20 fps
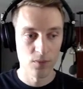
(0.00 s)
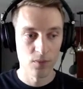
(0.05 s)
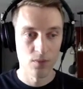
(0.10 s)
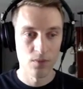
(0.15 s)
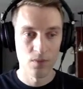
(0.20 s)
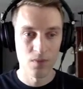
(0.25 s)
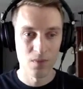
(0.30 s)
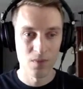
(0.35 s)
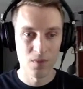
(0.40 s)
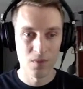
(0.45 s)

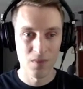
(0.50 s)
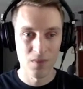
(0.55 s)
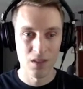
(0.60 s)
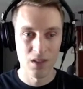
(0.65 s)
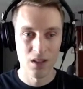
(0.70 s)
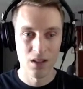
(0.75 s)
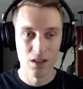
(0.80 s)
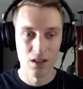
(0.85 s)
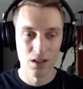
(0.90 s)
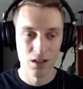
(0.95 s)

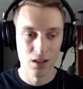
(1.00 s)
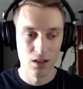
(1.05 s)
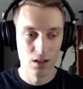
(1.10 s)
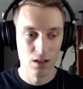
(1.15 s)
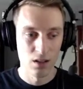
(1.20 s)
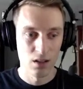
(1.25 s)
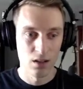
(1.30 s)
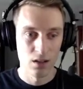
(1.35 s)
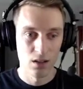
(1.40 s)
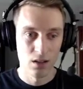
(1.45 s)

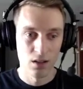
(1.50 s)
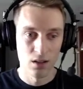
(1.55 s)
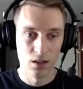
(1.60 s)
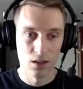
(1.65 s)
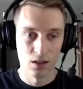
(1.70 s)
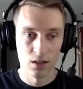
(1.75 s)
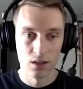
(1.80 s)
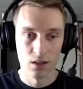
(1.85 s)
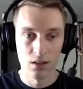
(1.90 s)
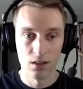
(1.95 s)

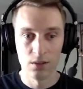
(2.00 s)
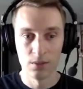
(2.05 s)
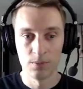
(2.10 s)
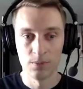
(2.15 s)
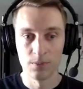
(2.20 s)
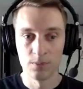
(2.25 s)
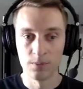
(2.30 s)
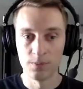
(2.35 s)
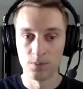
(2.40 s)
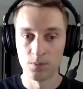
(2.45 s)

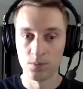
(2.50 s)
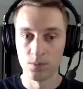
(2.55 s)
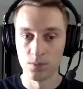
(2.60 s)
(no one is talking)